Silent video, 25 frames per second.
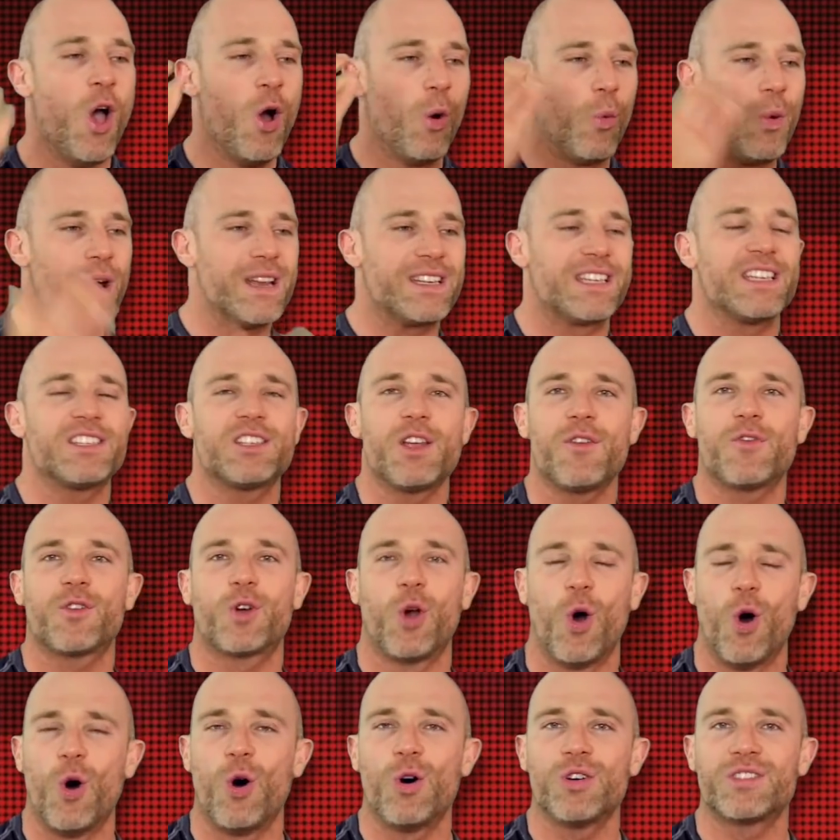which is, of
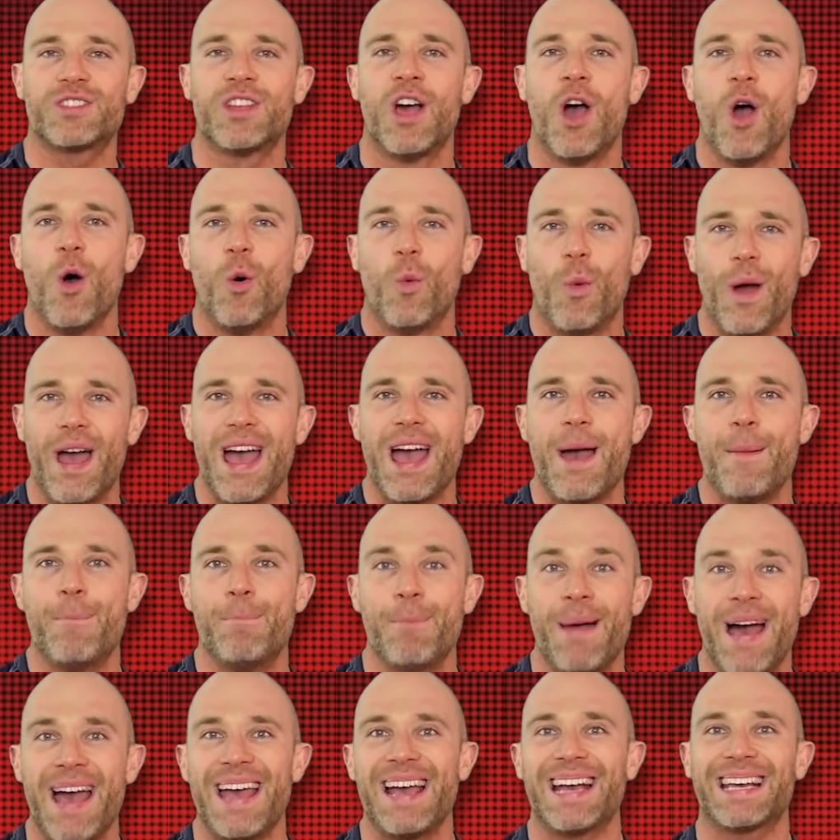course, where
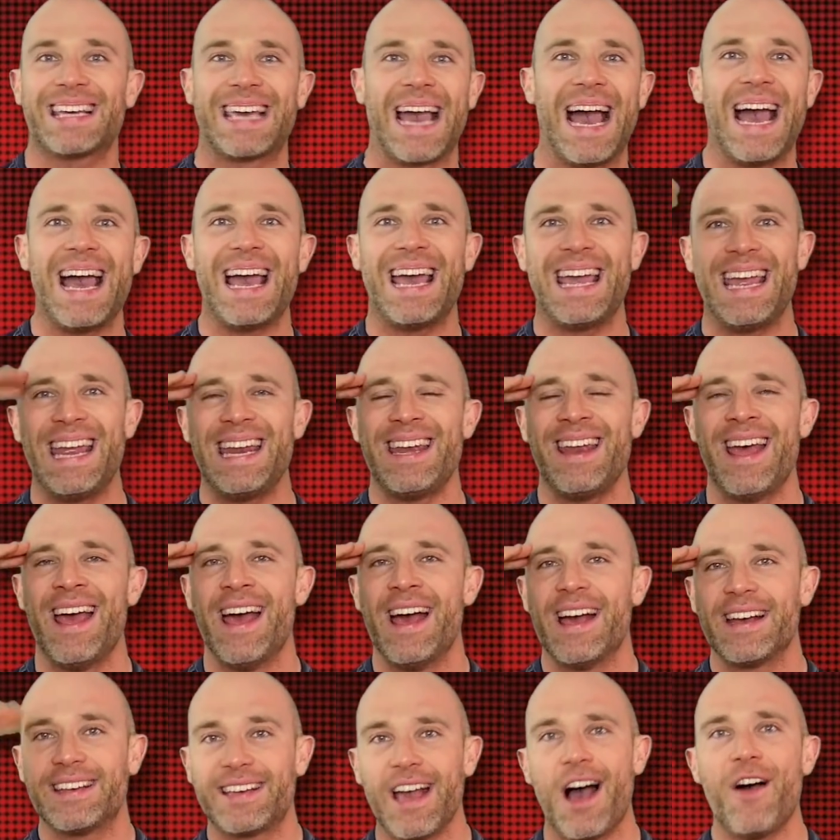Mayor Kane
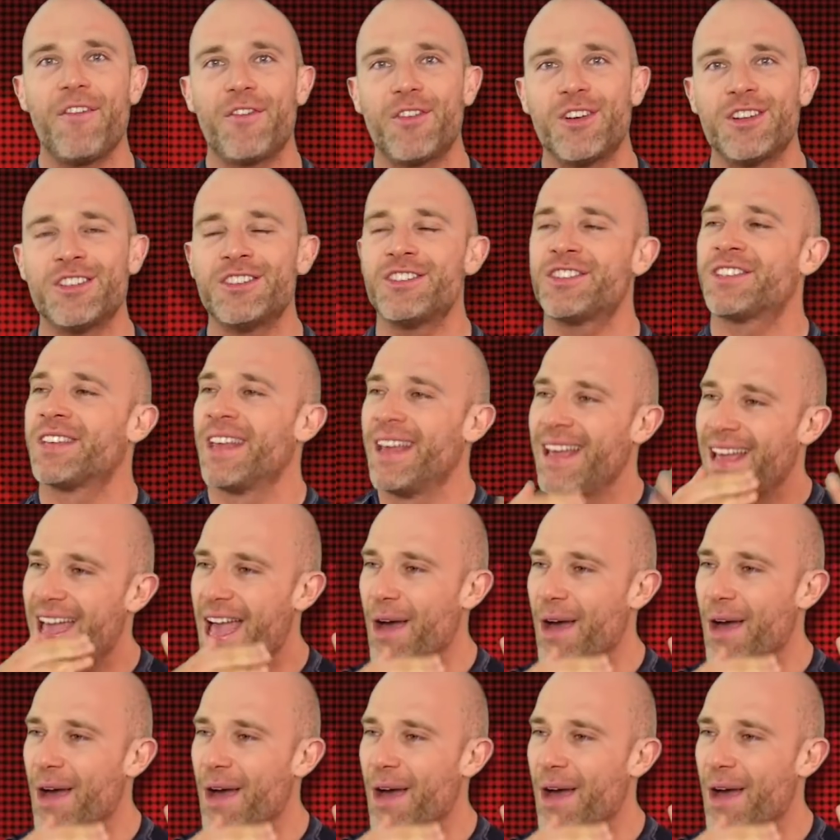governs,